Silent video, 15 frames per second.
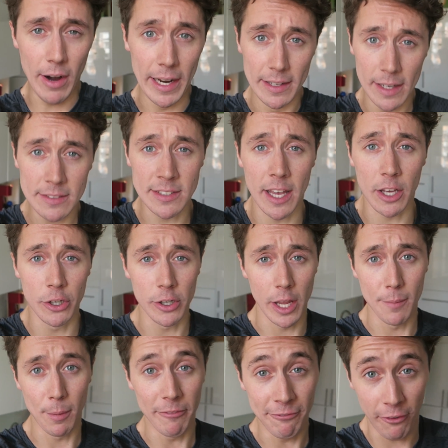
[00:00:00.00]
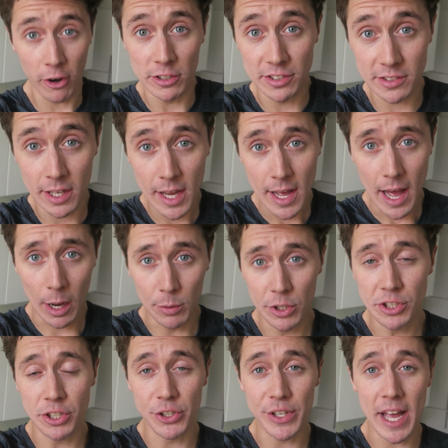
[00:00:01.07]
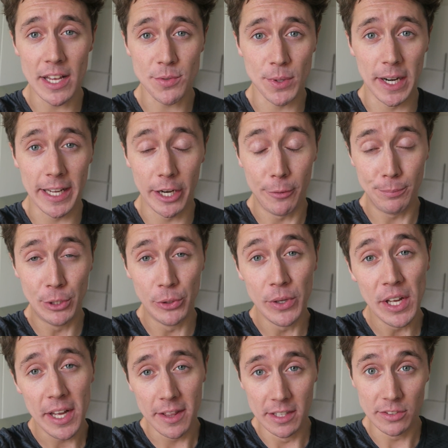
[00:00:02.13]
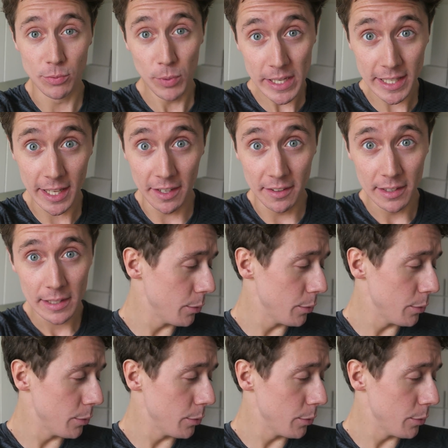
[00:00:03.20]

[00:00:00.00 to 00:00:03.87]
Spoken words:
All right, let's get cooking. But first, I want to show you guys what I got up to this weekend.